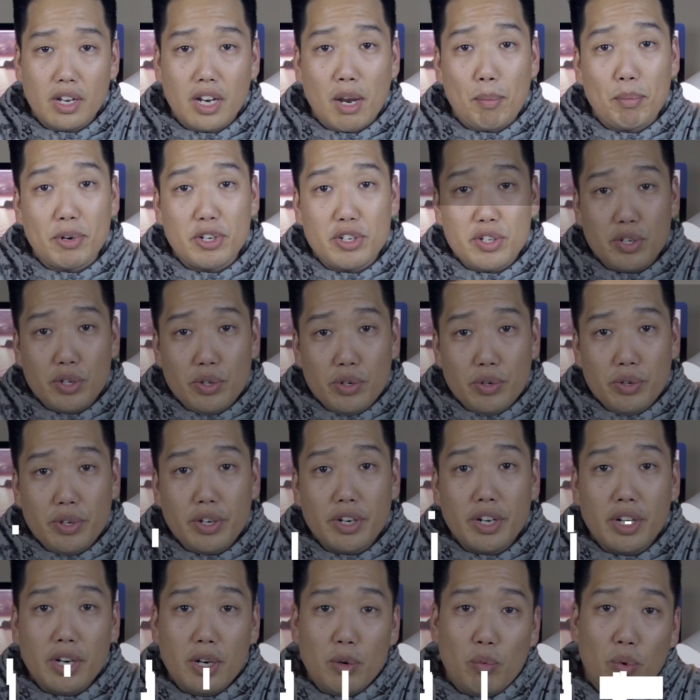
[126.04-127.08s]
Number two, you're
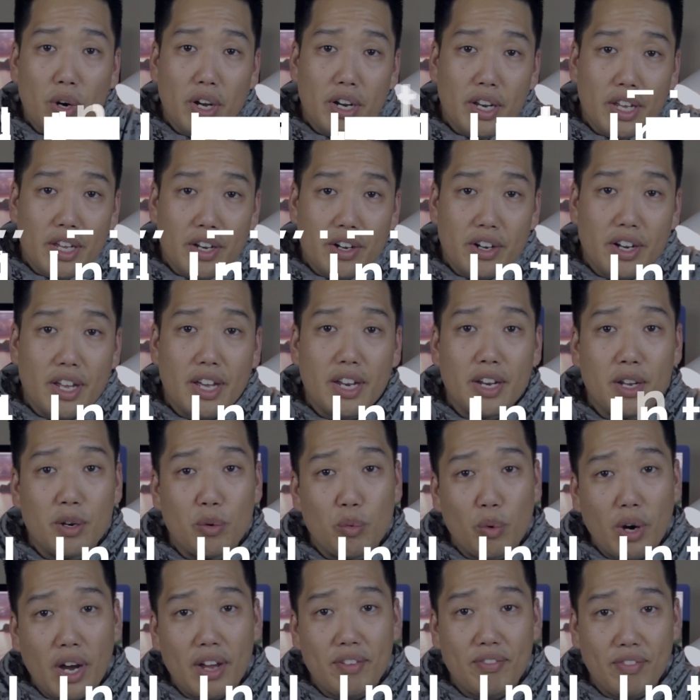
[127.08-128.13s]
gonna want internet and
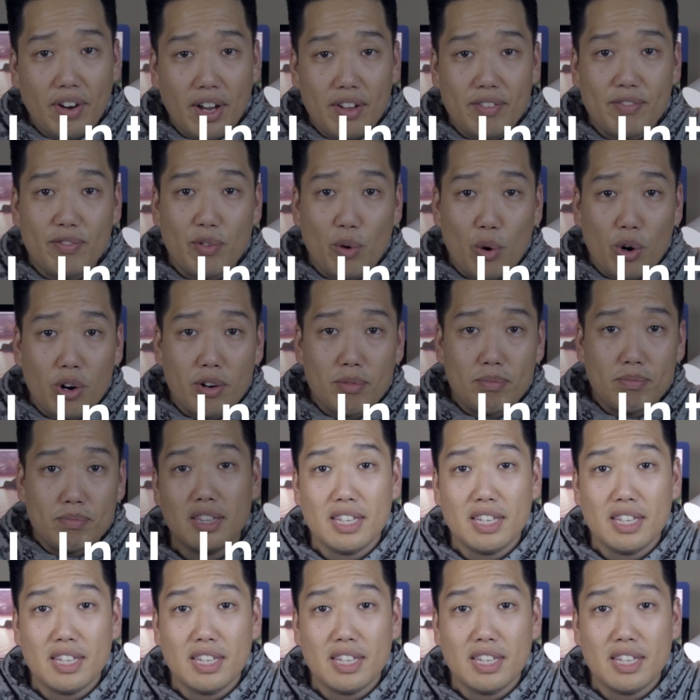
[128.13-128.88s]
Wi-Fi form.